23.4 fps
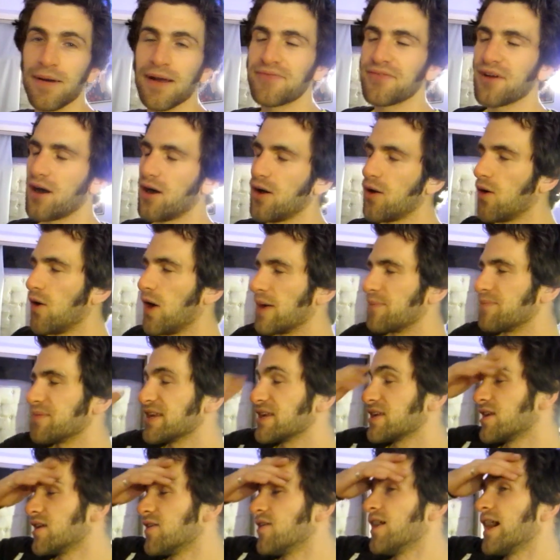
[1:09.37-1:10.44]
Uh, my fa- oh,
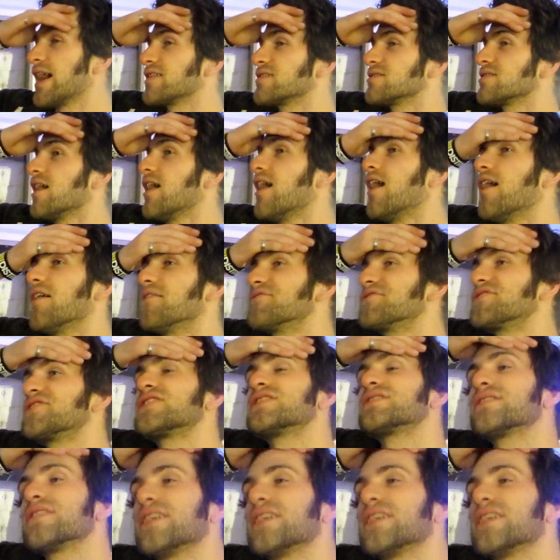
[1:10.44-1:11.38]
you know, I loved